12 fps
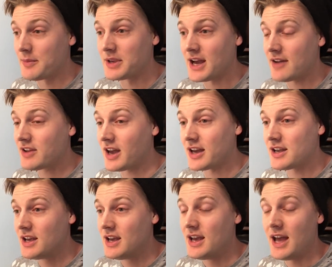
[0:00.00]
I mean, I've
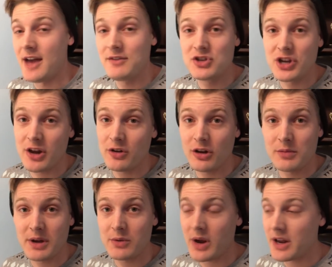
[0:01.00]
got Evan Jager
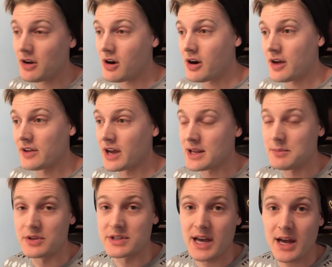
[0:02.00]
on my radar, I've got
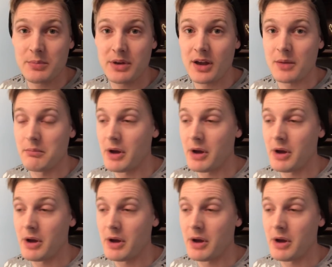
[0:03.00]
Emil Zatopek,